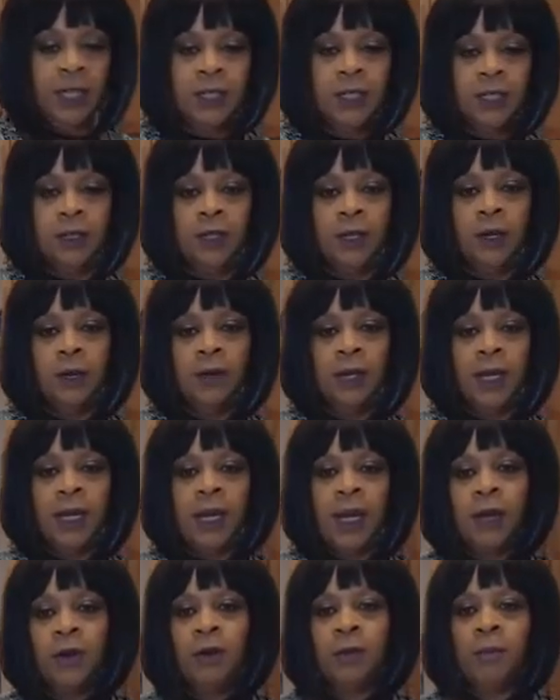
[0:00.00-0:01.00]
you know,
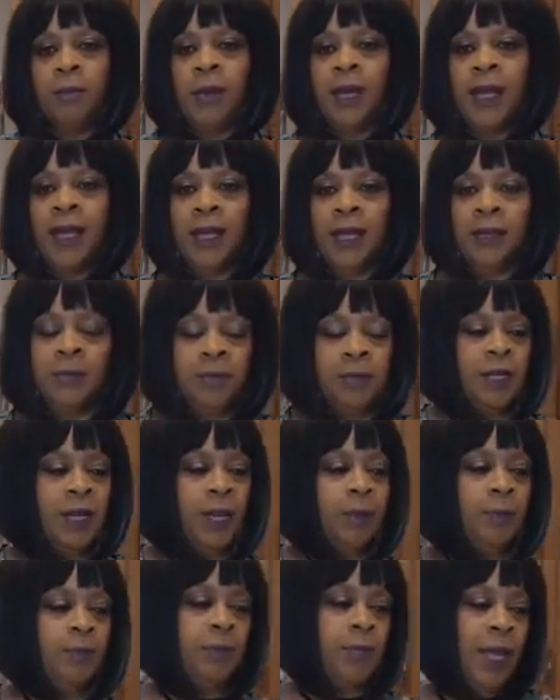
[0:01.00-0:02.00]
and I don't mind.
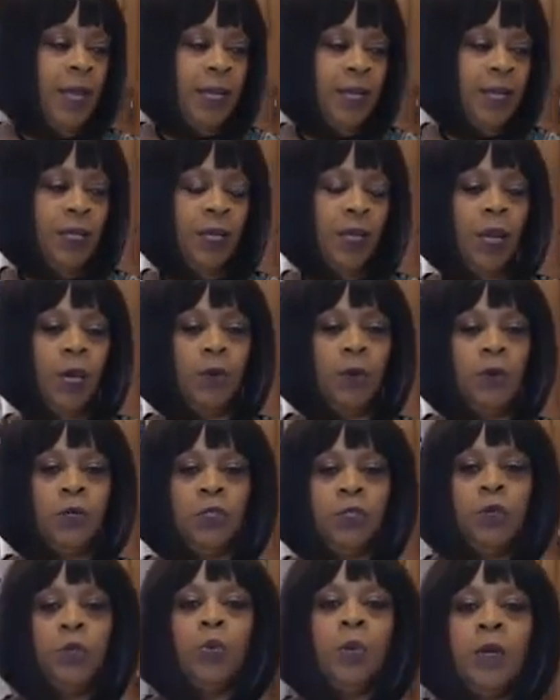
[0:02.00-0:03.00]
And I encourage
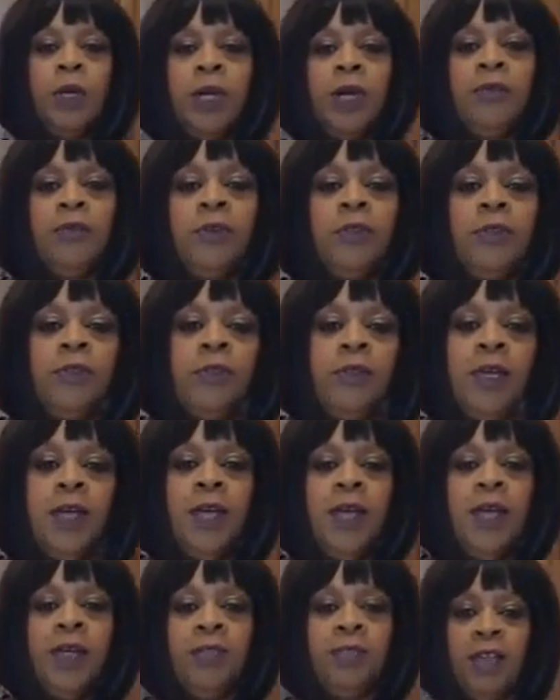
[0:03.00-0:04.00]
you, whatever
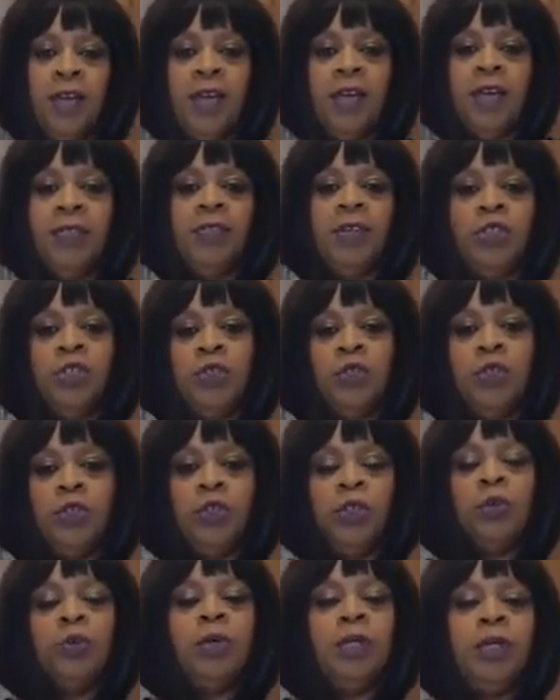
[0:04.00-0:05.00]
thing that you're
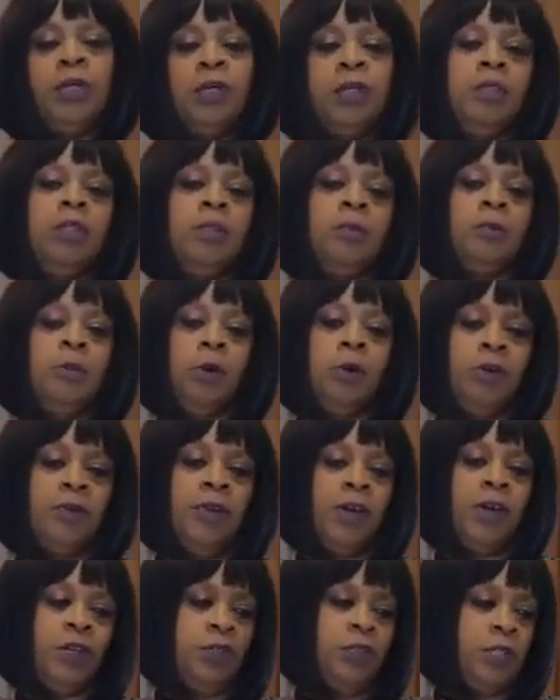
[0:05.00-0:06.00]
doing to
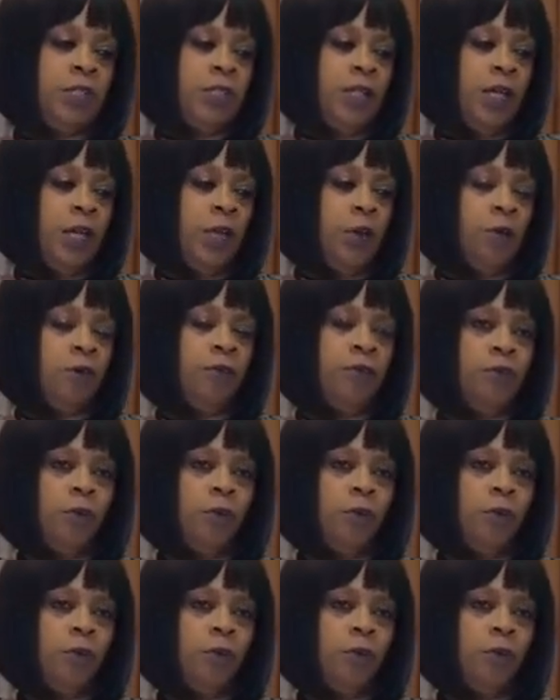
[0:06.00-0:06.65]
motivate yourself,